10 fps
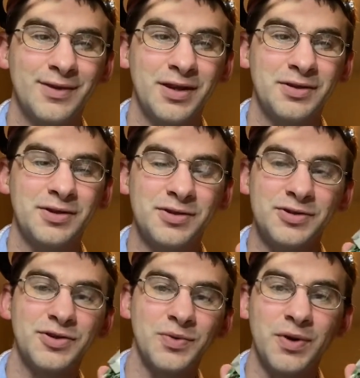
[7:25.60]
You're
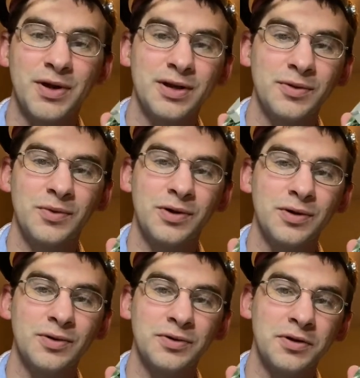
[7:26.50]
destroying the
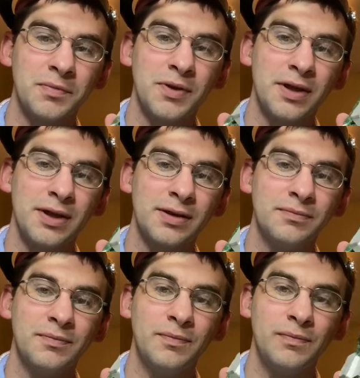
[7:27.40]
world and the planet
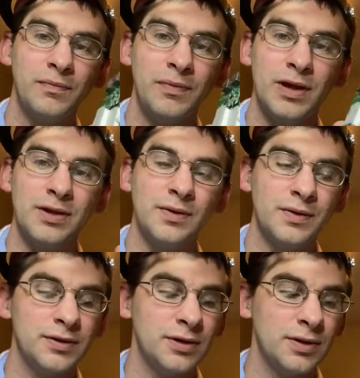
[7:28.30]
by doing
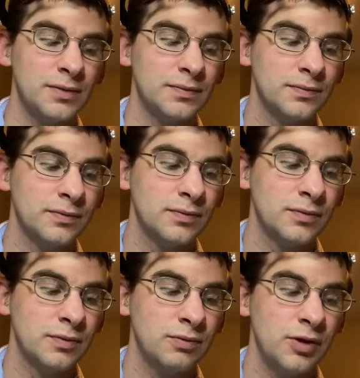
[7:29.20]
so.
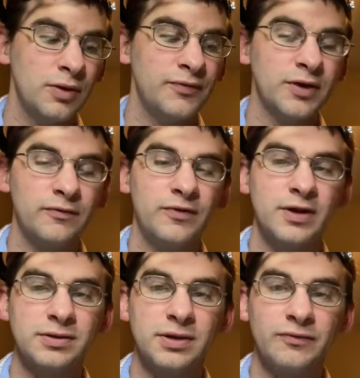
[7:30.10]
If you can
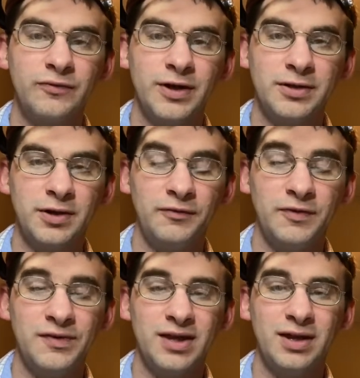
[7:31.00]
fix it, fix it.
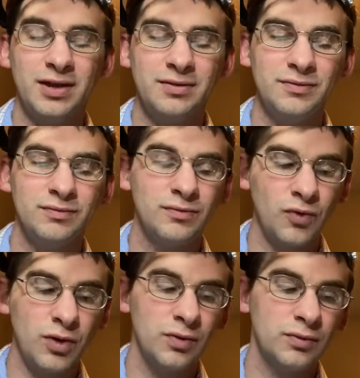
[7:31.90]
If you can't,
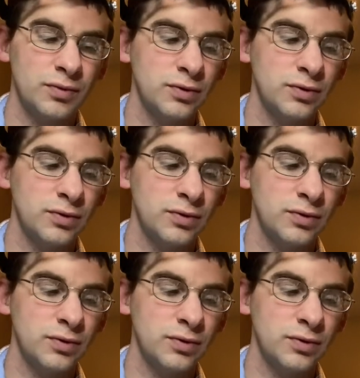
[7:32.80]
well,